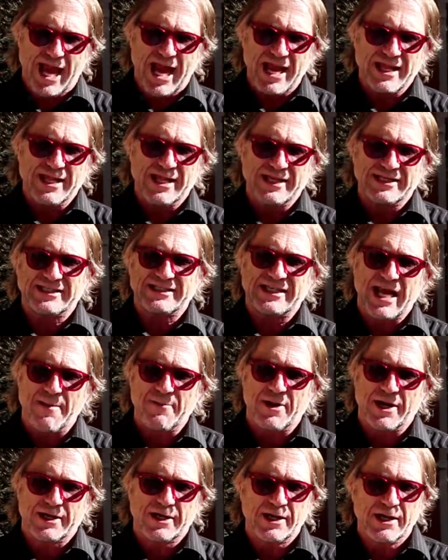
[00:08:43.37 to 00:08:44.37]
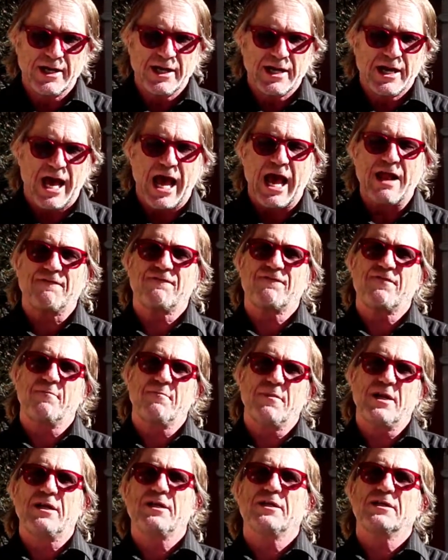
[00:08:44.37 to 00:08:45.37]
and their stomach, and
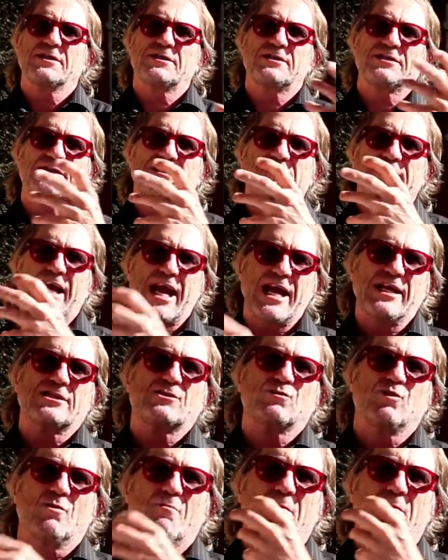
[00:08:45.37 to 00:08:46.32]
familiar scents will